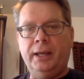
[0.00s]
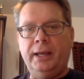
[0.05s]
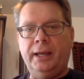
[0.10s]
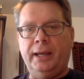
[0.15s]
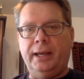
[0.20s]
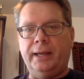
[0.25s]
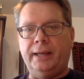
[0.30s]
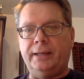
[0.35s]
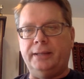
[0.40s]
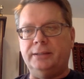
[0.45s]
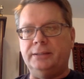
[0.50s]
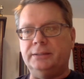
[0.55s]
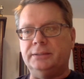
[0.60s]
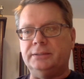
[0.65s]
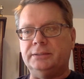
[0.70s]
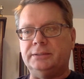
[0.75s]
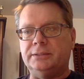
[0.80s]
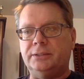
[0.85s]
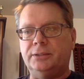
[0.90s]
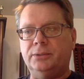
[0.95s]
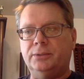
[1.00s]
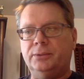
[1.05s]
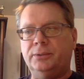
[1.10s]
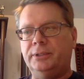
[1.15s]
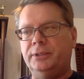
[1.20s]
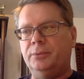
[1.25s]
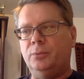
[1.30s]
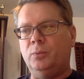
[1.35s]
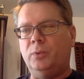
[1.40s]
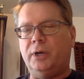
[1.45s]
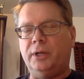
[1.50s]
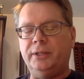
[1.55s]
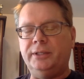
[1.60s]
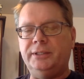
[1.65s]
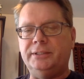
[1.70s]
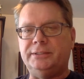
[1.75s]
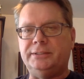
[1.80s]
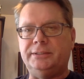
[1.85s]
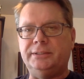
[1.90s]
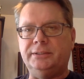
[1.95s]
And so while
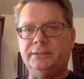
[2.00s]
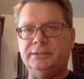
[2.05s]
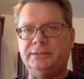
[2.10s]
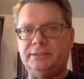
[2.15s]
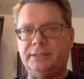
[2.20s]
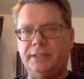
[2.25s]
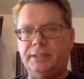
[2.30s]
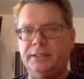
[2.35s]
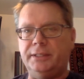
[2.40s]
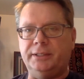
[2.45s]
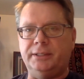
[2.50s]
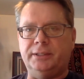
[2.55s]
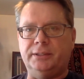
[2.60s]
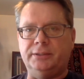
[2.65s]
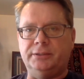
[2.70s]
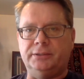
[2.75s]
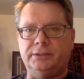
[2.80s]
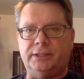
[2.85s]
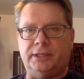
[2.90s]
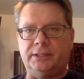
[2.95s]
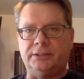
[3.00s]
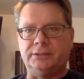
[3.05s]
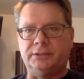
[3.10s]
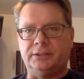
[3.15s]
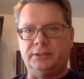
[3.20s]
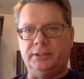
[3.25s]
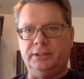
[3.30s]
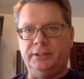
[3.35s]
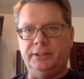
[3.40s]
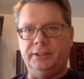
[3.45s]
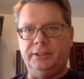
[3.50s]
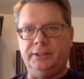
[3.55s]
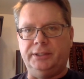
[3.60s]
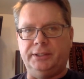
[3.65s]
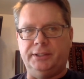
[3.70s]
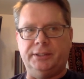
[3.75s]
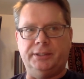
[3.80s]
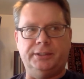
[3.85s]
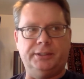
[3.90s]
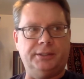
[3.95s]
he's still studying under Dr.
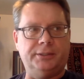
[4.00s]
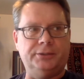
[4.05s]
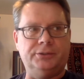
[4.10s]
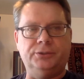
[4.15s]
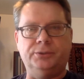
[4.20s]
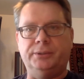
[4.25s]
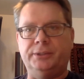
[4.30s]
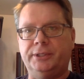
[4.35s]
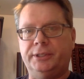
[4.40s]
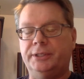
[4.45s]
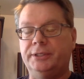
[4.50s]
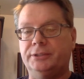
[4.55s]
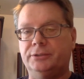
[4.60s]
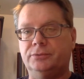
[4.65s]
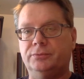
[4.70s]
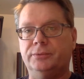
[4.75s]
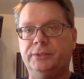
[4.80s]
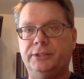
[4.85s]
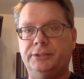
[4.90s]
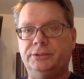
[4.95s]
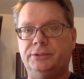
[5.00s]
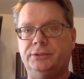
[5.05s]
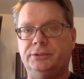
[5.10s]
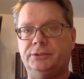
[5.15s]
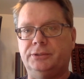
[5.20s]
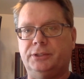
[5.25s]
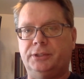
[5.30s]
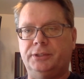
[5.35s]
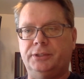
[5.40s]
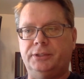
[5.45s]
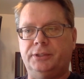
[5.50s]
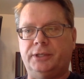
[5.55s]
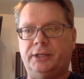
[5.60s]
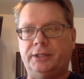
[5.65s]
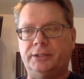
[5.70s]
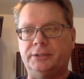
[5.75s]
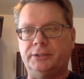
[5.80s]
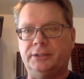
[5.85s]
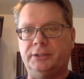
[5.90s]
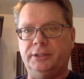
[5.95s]
Kalikian and doing his research under
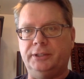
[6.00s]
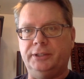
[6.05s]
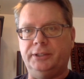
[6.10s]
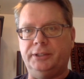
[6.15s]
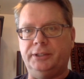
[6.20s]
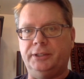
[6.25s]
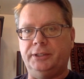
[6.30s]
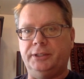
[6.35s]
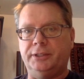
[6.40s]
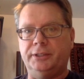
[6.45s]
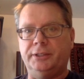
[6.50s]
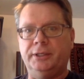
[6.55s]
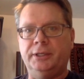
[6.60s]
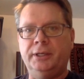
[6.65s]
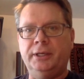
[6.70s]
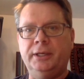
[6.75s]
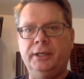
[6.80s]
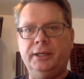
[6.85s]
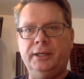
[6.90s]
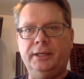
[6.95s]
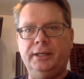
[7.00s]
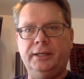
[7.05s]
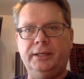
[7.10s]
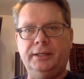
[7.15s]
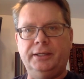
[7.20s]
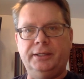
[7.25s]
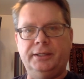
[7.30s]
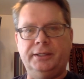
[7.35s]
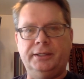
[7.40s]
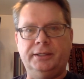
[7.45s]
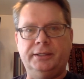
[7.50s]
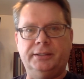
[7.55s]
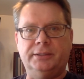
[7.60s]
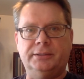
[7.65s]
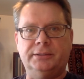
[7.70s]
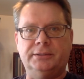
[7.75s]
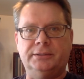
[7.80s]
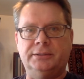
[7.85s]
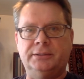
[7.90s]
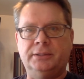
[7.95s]
Dr. Kalikian, he
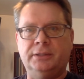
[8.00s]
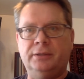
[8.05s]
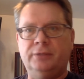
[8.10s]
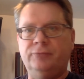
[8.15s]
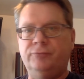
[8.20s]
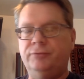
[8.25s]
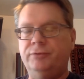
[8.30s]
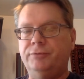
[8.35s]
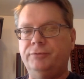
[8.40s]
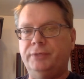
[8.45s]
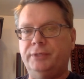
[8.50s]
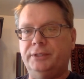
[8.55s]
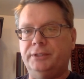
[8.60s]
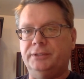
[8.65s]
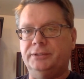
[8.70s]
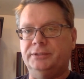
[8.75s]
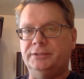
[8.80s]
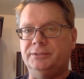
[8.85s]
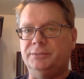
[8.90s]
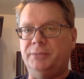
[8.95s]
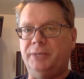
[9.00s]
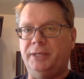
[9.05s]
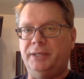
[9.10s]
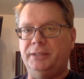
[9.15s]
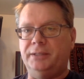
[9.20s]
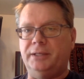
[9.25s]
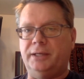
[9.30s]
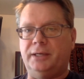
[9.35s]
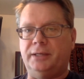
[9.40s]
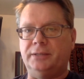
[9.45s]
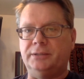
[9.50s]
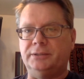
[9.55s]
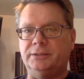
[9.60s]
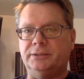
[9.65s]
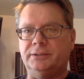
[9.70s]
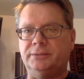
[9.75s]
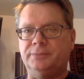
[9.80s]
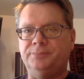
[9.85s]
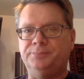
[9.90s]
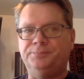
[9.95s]
is Vivian's main
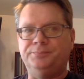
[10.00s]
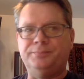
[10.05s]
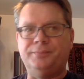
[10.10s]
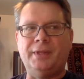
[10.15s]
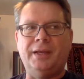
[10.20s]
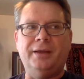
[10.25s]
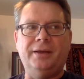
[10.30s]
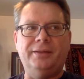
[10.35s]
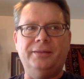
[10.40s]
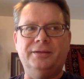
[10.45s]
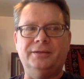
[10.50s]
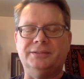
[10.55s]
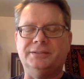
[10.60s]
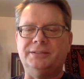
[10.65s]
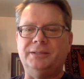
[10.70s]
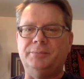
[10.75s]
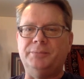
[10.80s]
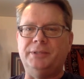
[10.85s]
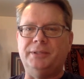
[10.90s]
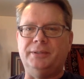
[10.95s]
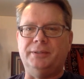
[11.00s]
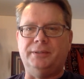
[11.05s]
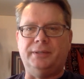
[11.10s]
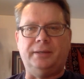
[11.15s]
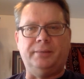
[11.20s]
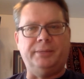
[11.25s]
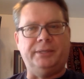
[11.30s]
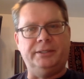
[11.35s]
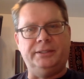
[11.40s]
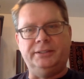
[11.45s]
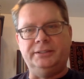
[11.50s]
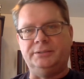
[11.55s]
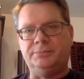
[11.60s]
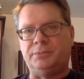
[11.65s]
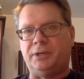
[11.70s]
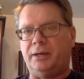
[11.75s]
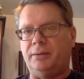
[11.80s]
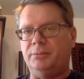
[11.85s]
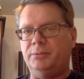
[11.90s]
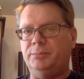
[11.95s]
doctor. There's something, I mean, he's
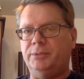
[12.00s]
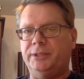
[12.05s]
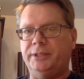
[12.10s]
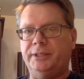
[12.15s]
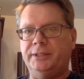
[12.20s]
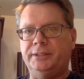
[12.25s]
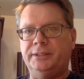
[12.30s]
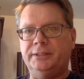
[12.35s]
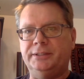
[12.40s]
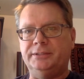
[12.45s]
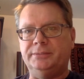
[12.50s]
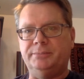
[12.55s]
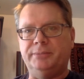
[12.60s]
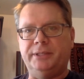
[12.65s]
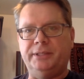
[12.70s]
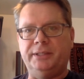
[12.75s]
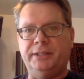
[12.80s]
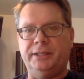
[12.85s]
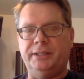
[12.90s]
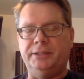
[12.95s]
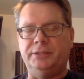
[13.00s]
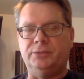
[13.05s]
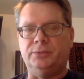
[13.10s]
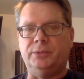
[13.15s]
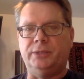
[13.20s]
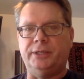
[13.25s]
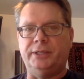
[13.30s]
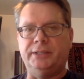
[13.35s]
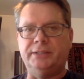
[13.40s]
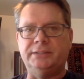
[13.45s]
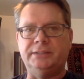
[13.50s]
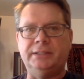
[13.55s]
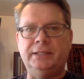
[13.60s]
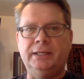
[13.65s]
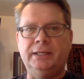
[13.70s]
probably in his mid late 20s.